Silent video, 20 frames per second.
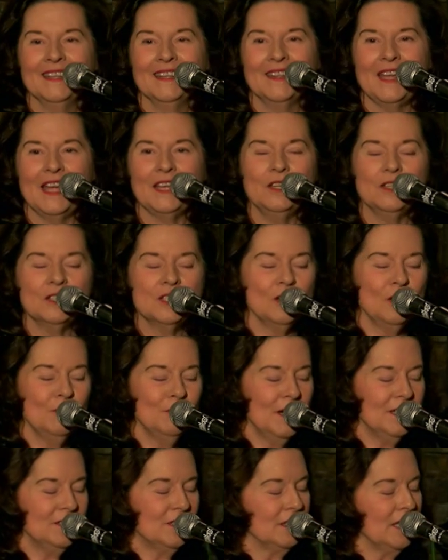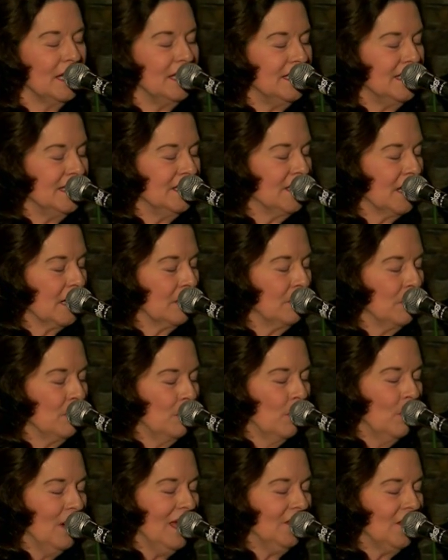Thank you so much, ladies and gentlemen.
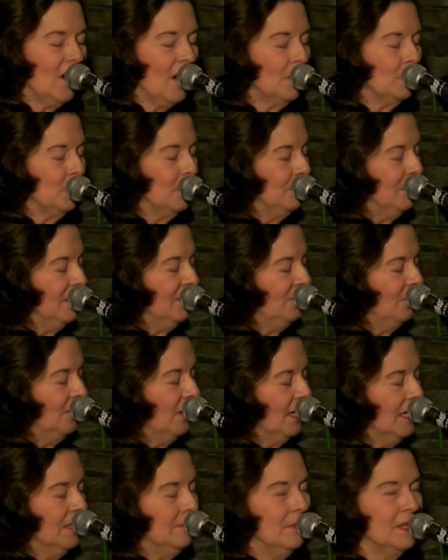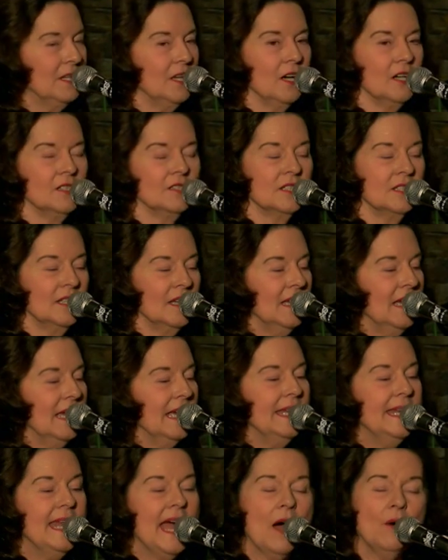Well, we thought it would be fun because
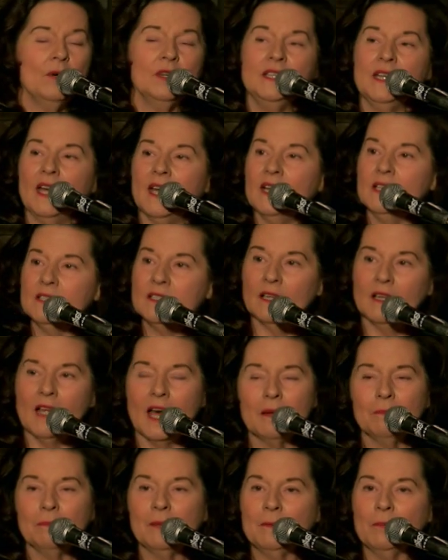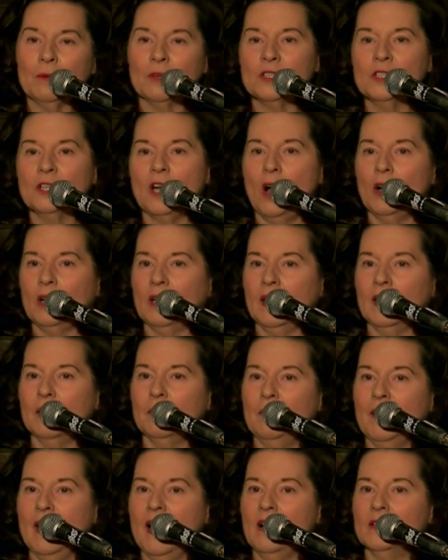Nowadays, a lot of people are talking
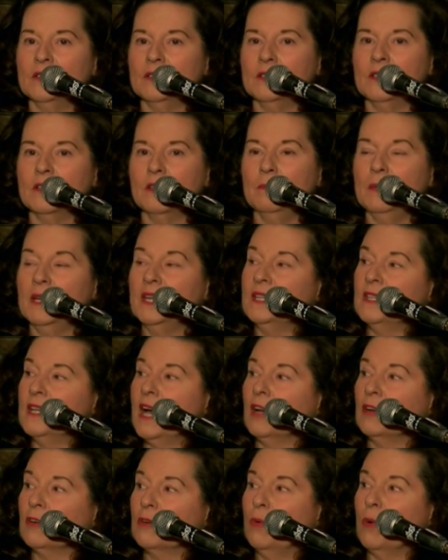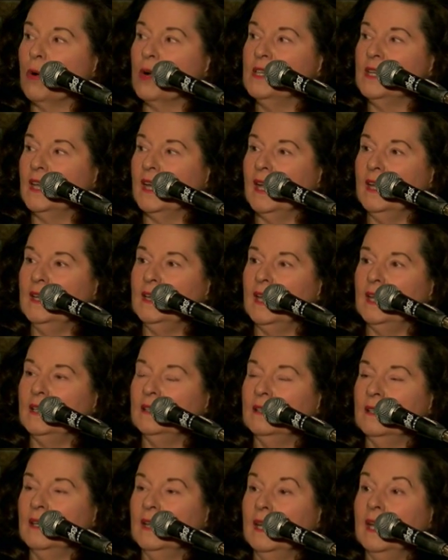about the $1 Million Quartet,
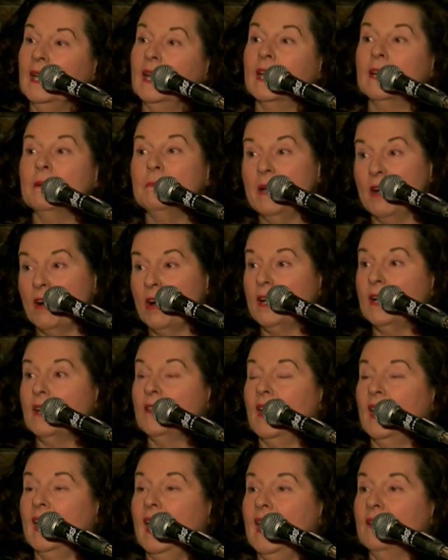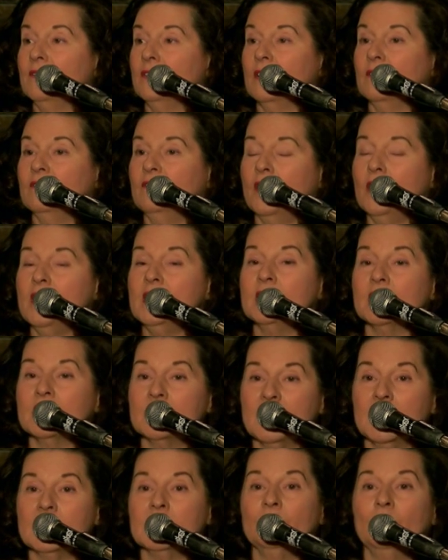and in America, they have a very
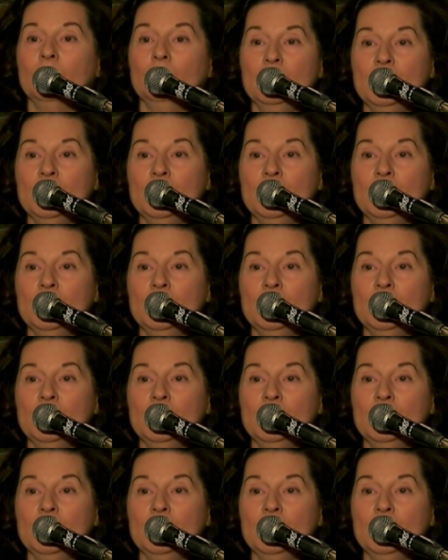successful